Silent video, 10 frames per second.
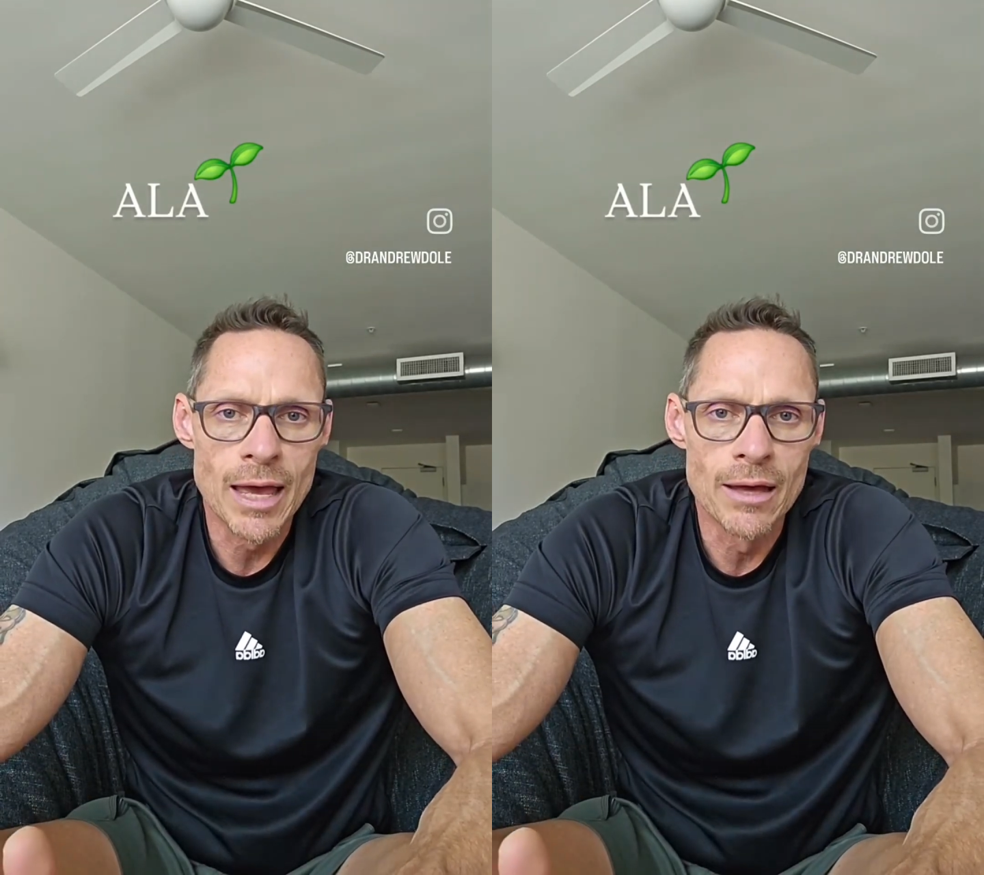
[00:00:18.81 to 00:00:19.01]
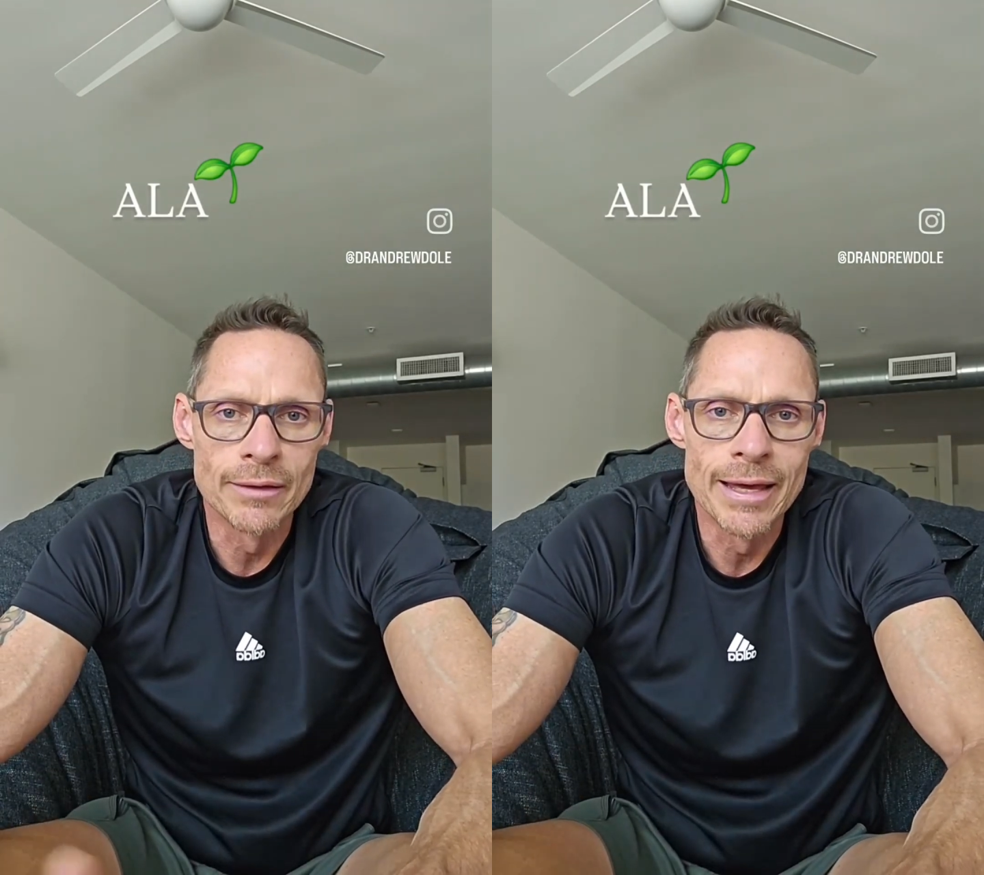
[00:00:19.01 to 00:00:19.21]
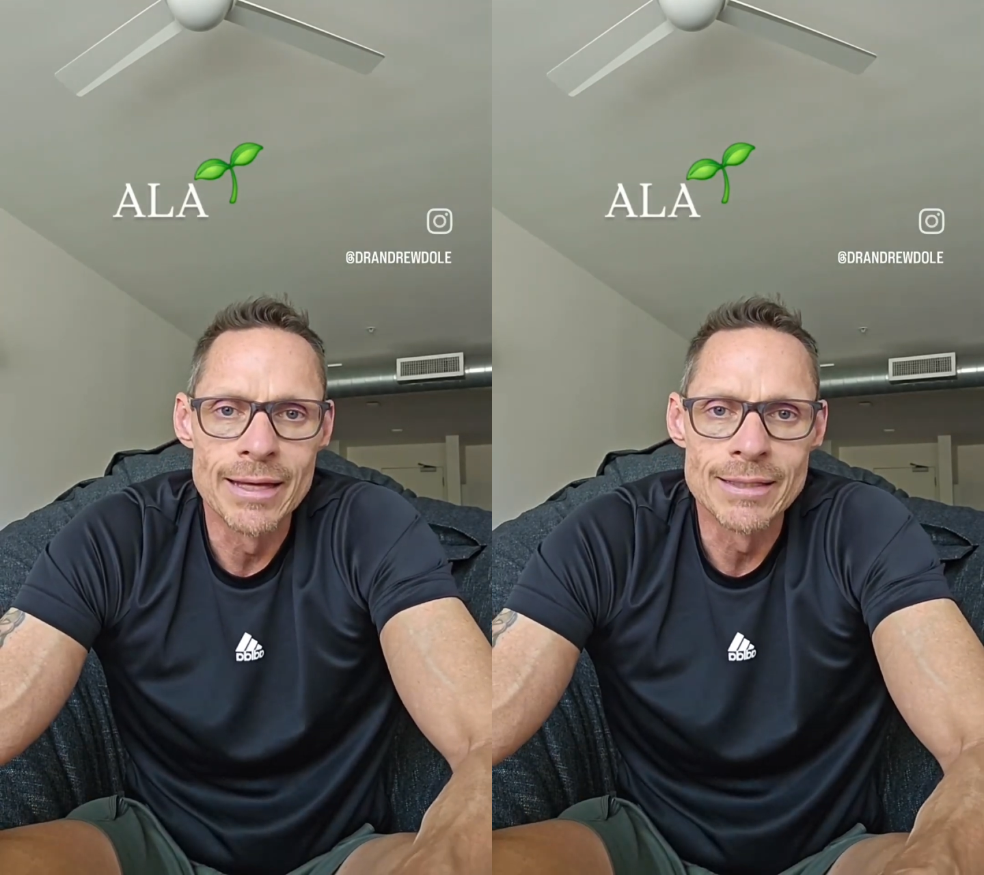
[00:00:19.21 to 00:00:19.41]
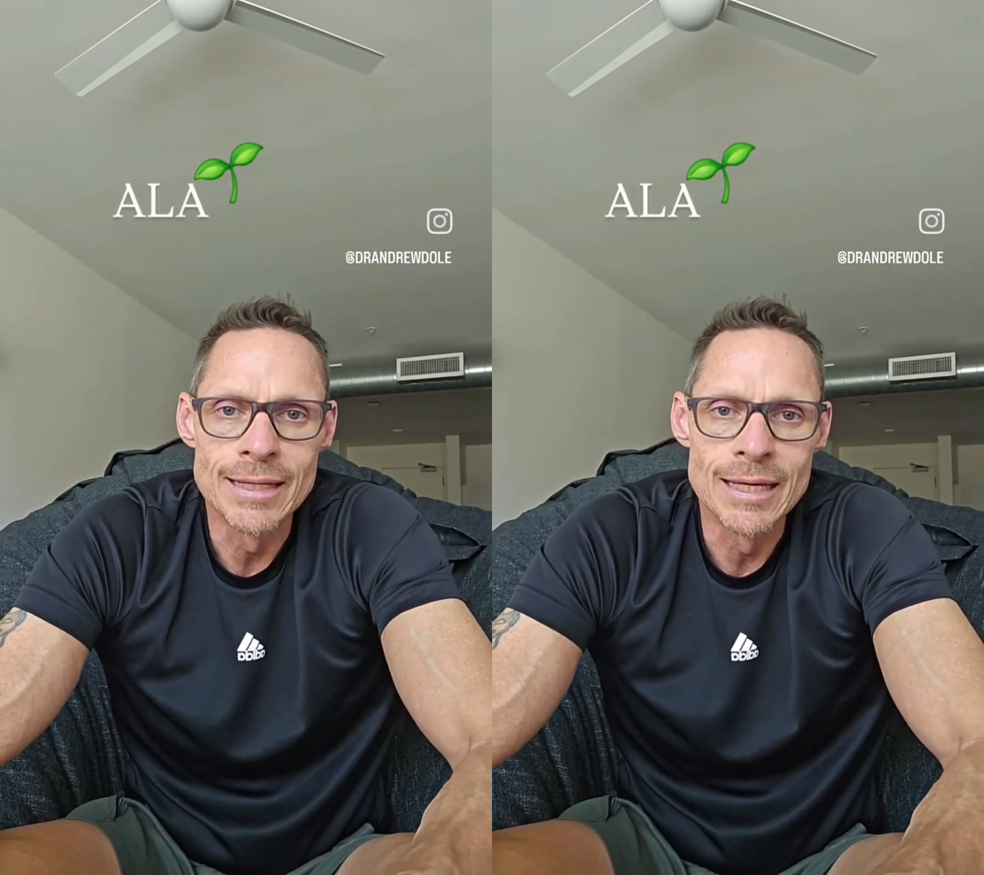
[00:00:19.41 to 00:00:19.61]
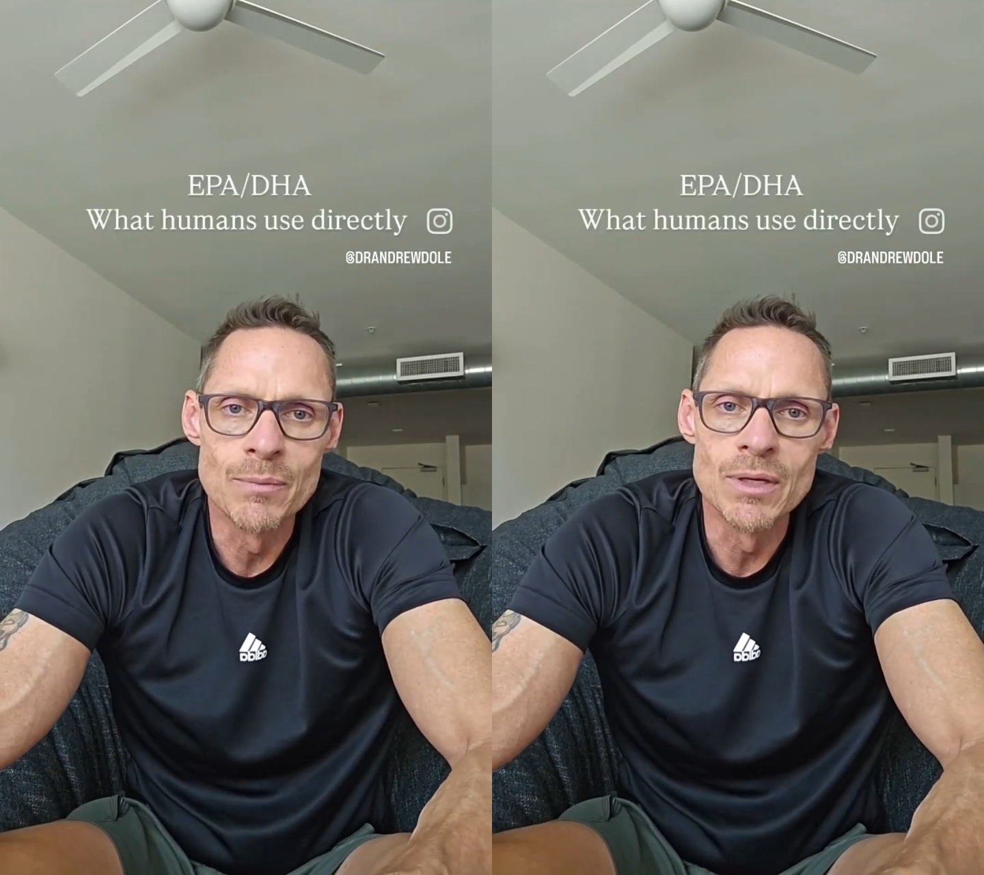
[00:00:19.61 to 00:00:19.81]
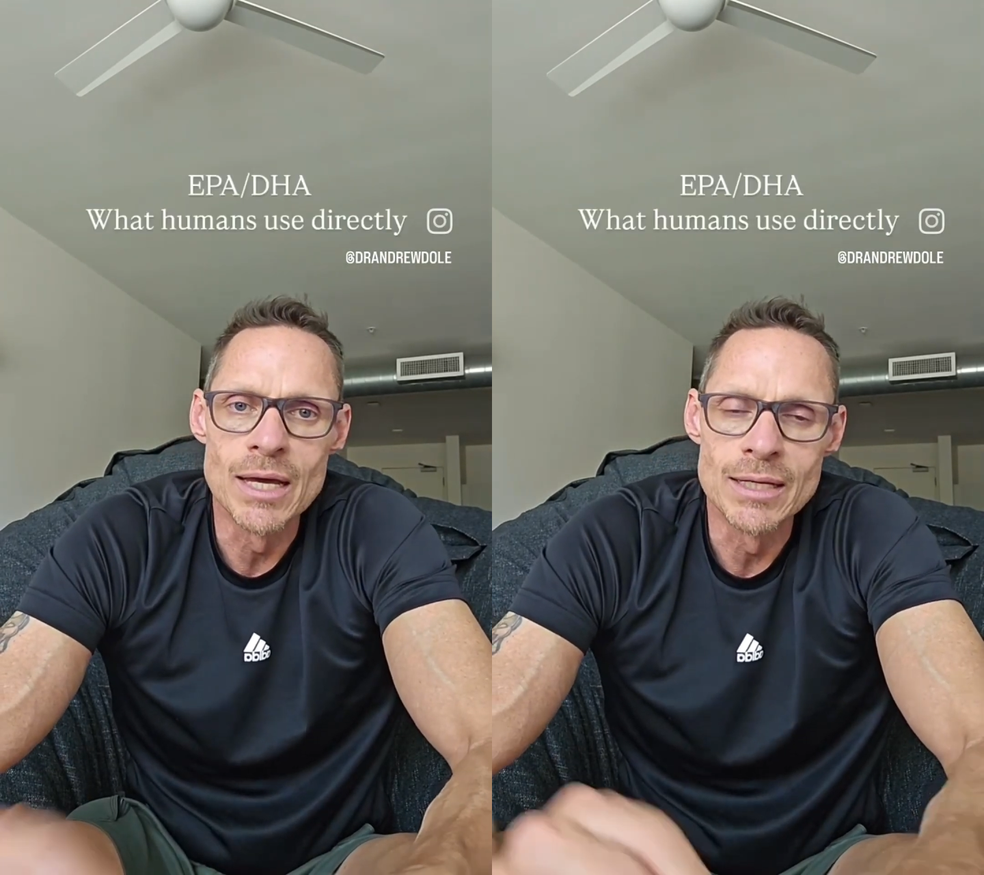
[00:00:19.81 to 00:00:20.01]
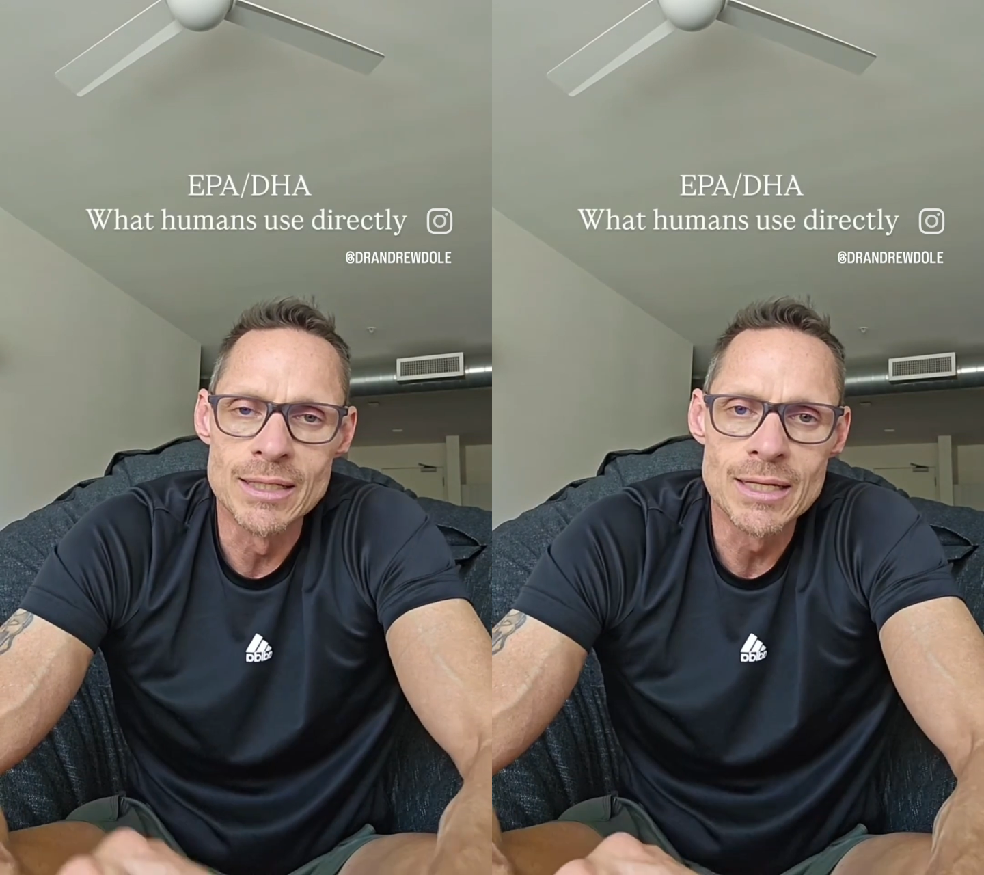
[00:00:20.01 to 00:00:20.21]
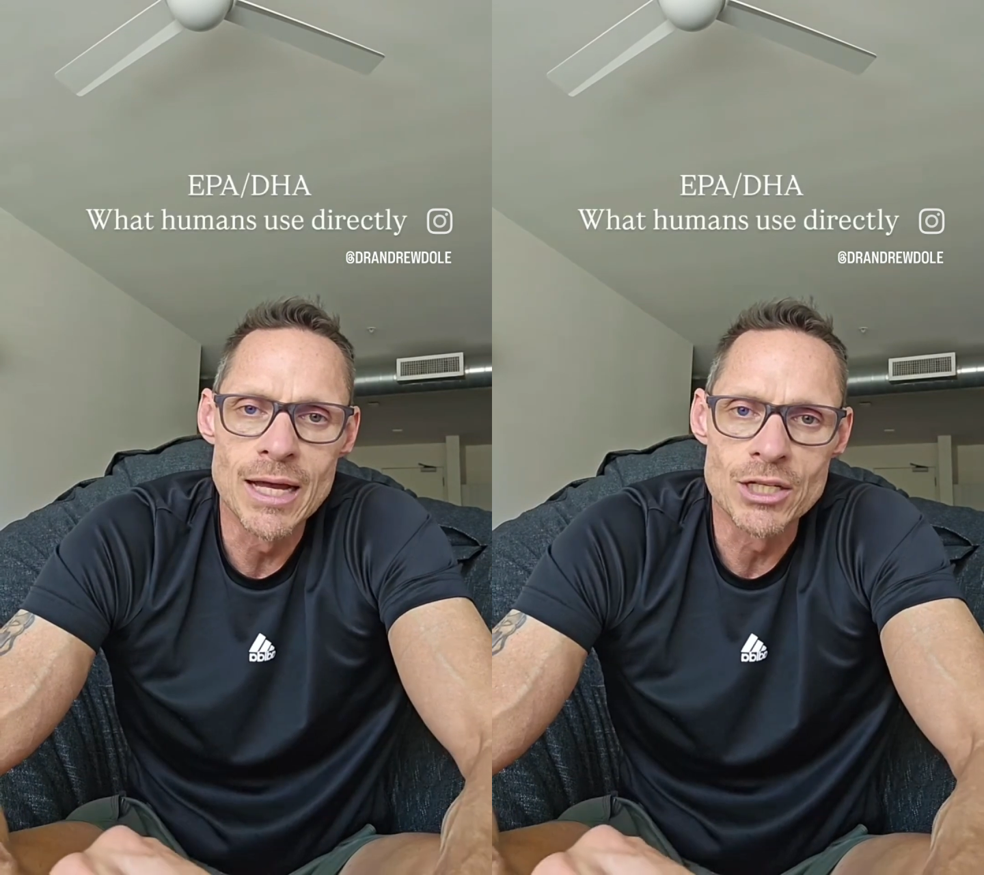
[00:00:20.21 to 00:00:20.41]
ALA into
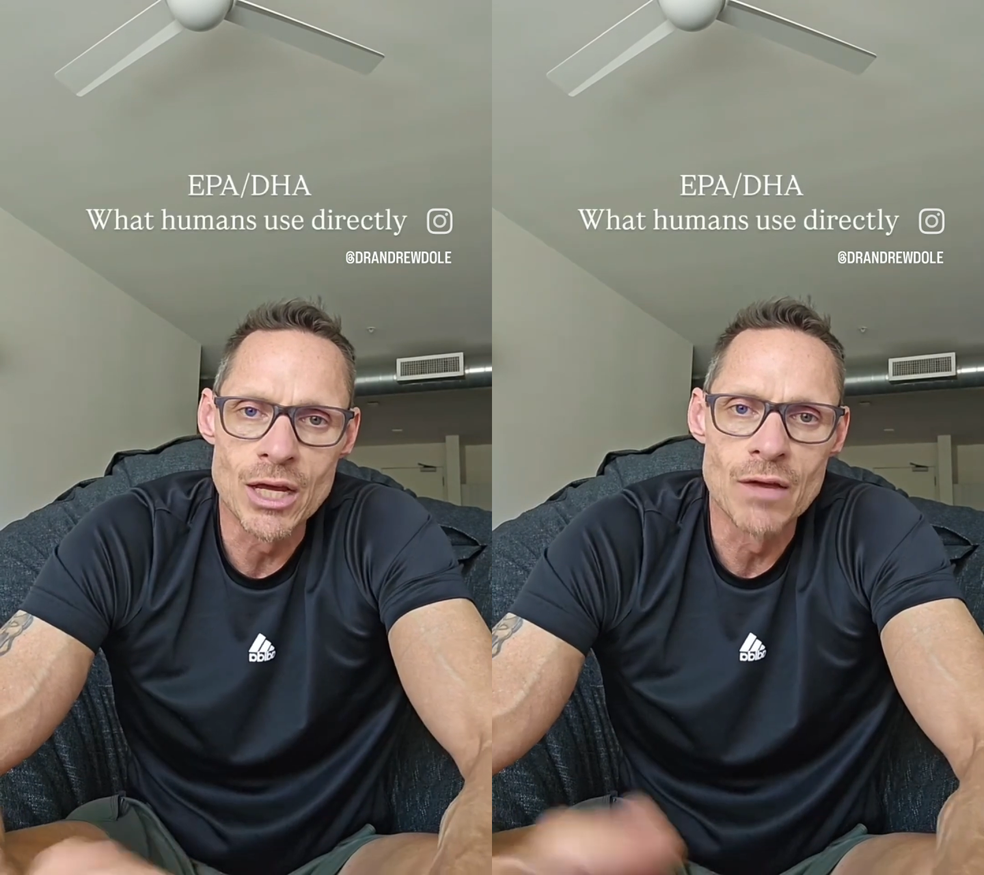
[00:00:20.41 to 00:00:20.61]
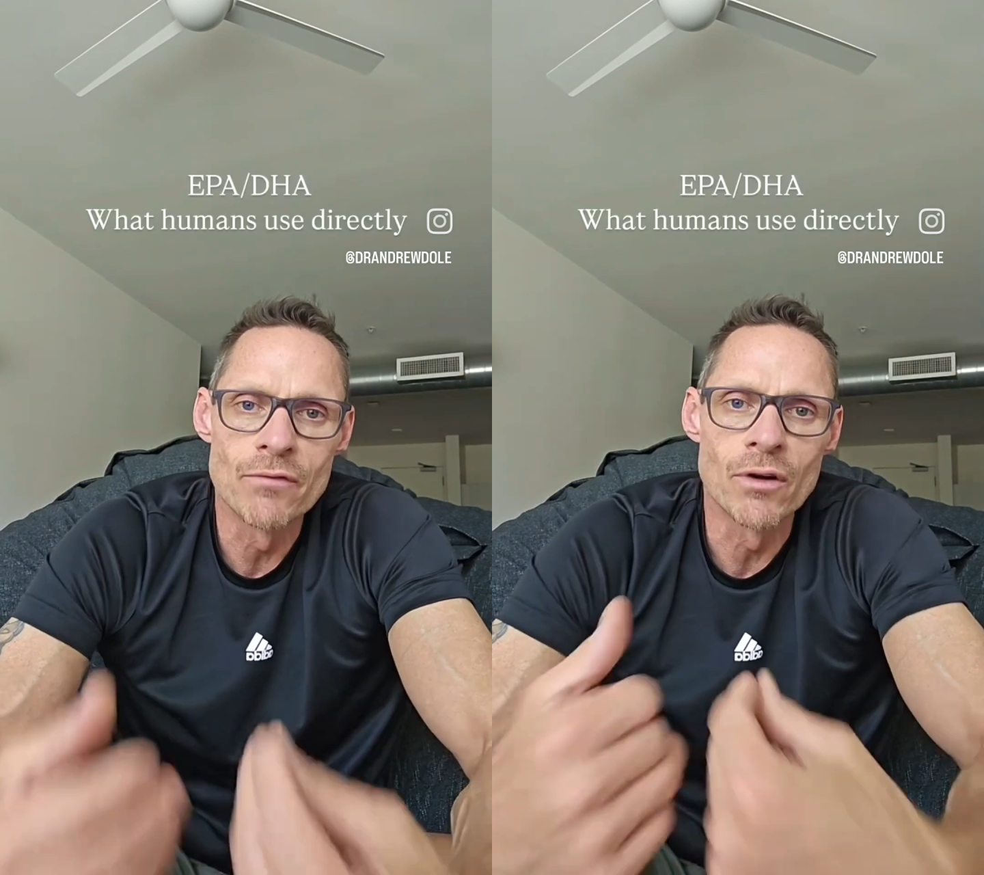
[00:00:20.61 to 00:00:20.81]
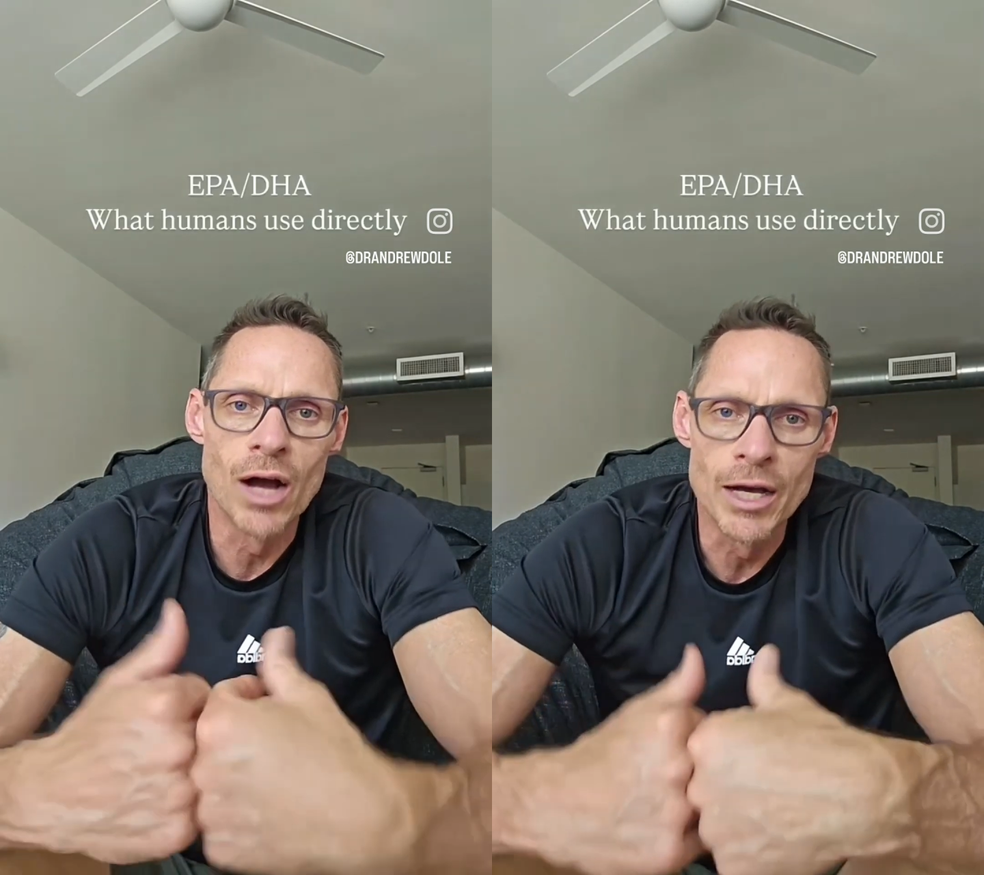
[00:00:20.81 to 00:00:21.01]
EPA-DHA for